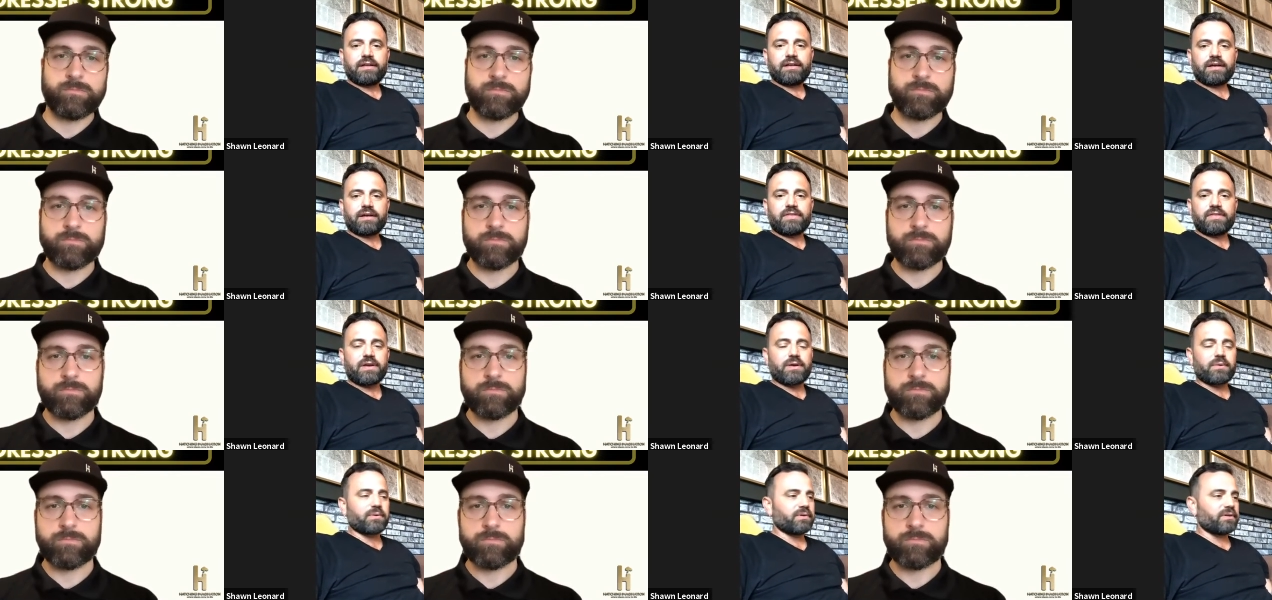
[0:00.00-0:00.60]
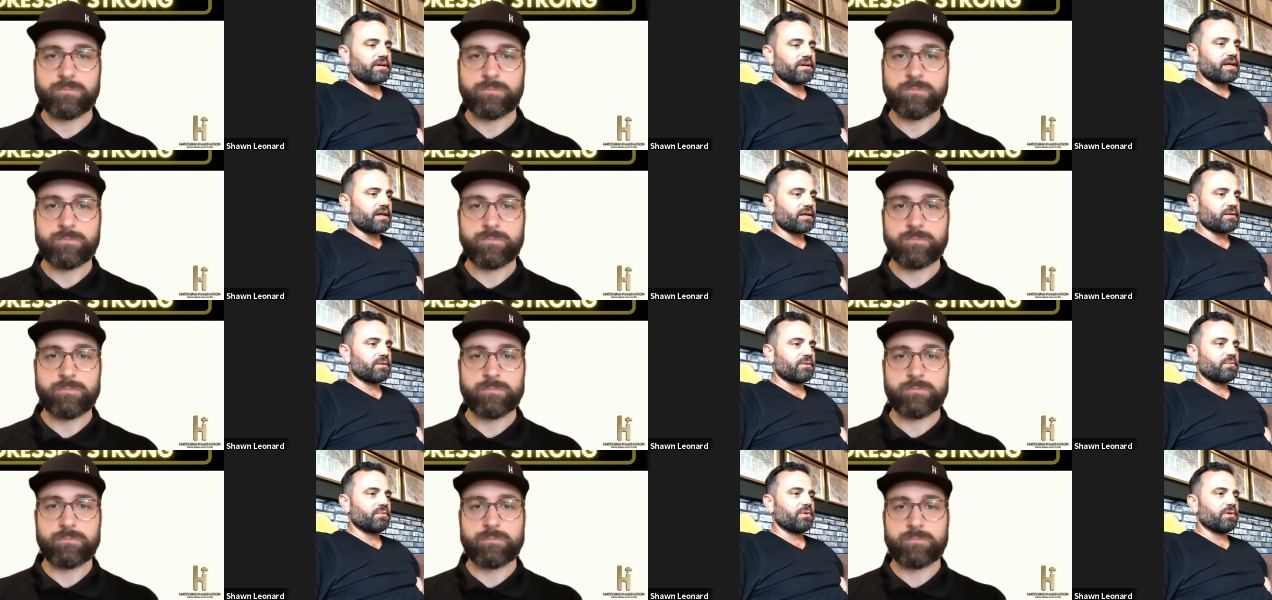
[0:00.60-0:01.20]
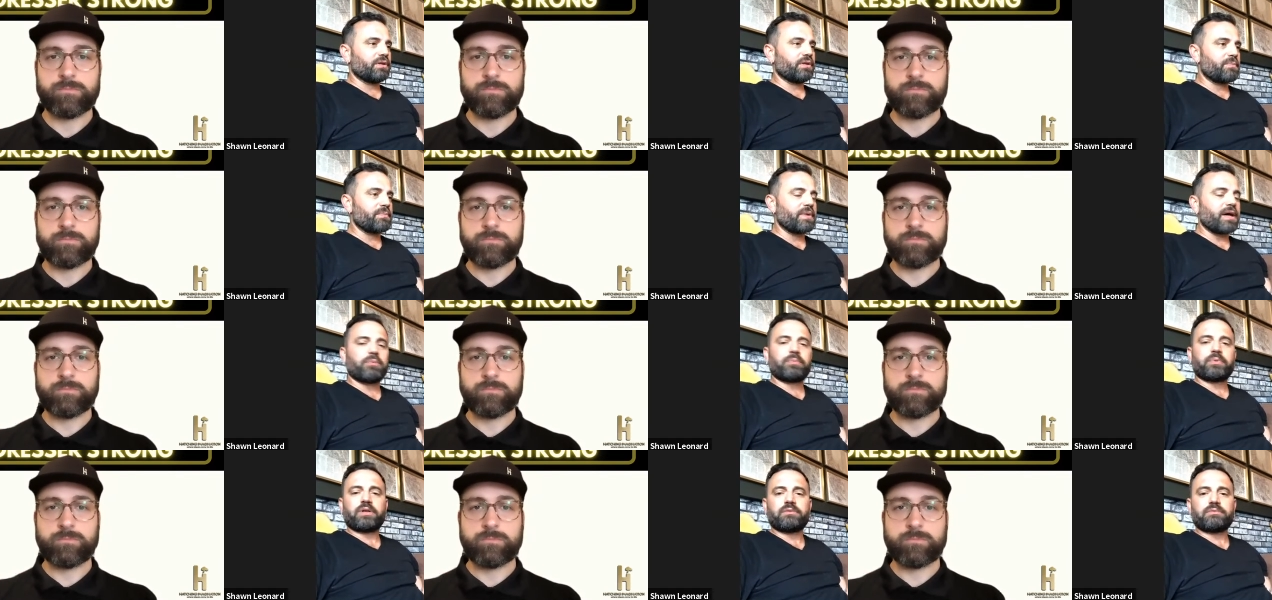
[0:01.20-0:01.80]
Speaker 1: and they were like, "Well, I'm
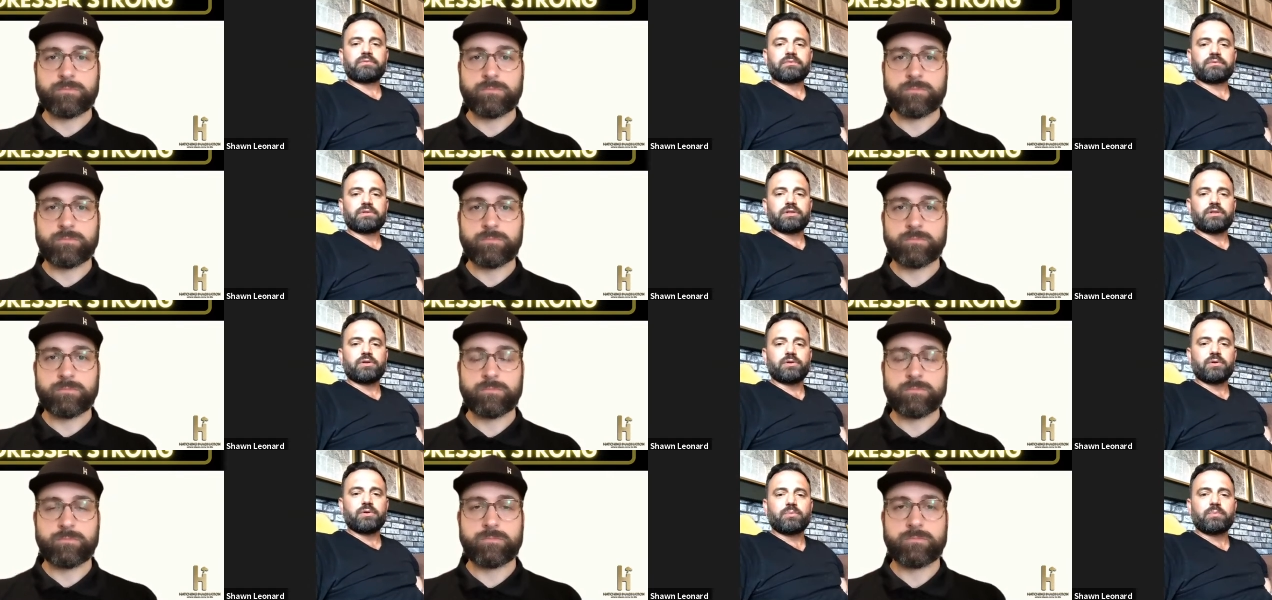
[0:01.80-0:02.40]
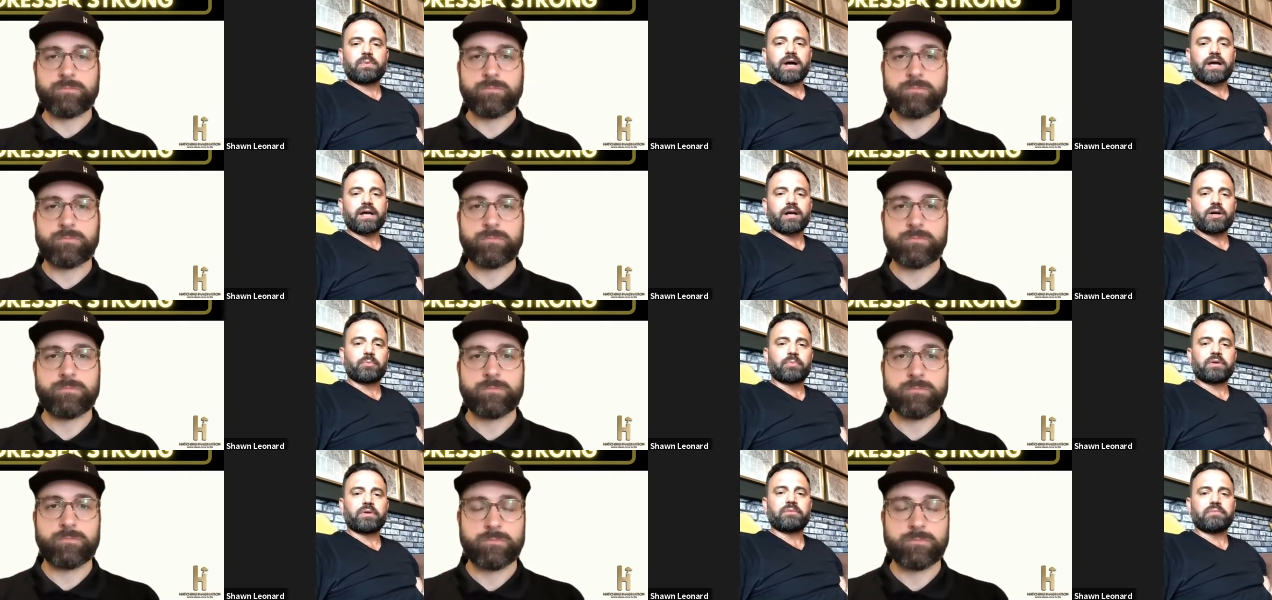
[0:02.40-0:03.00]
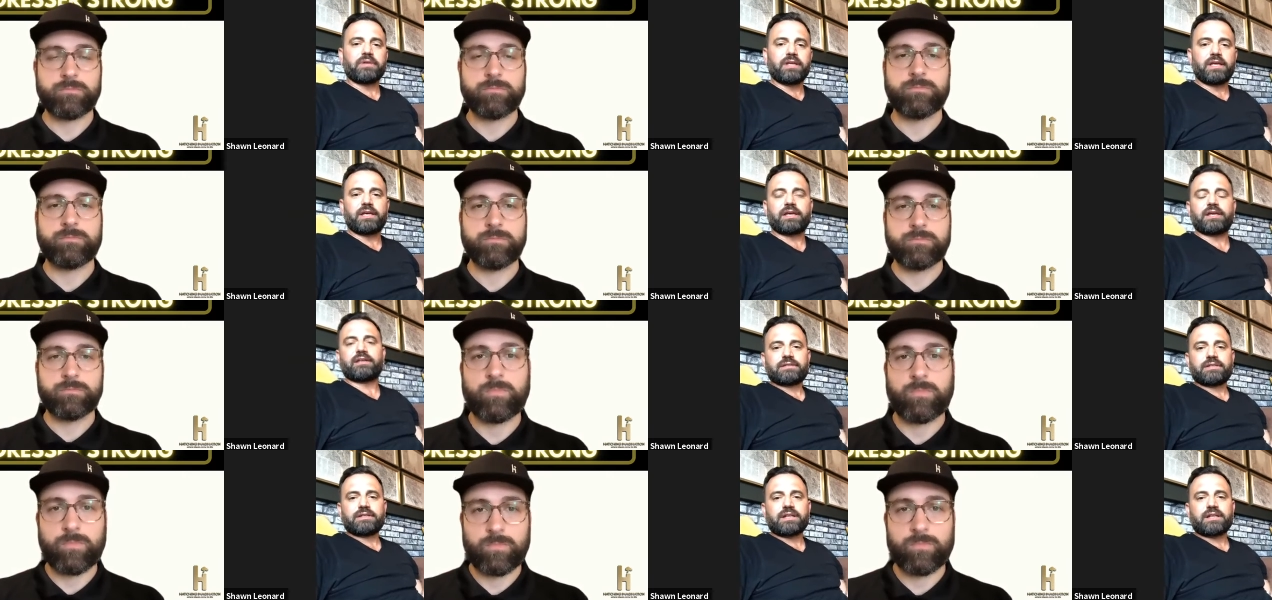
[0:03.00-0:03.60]
helping you by helping
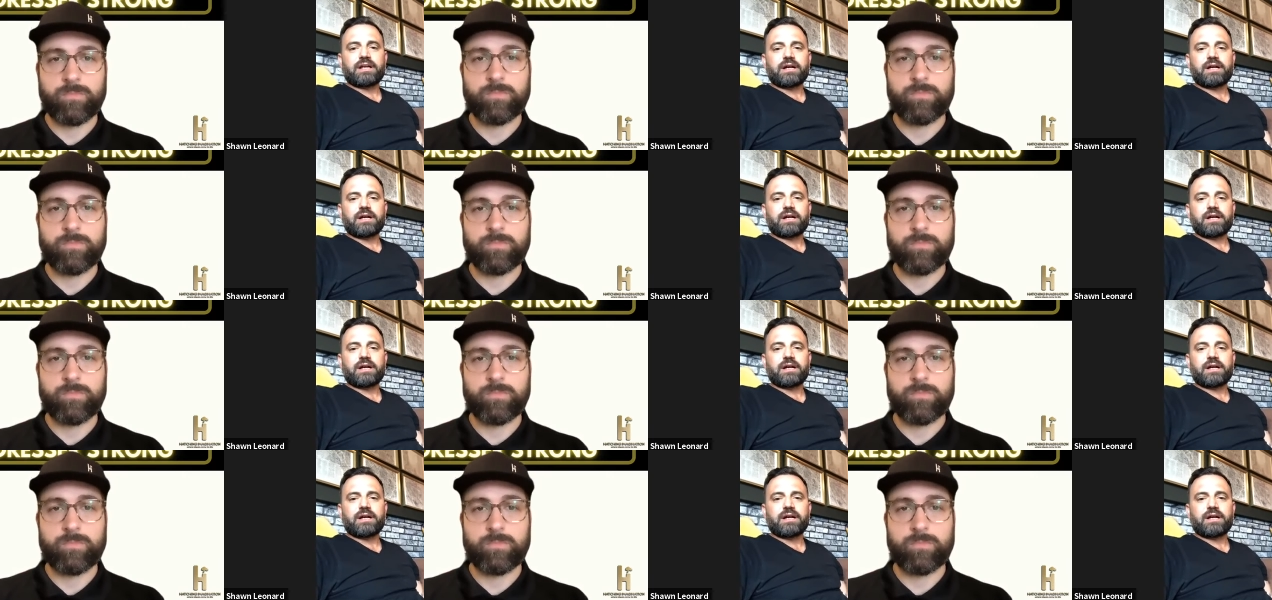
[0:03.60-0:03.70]
me," and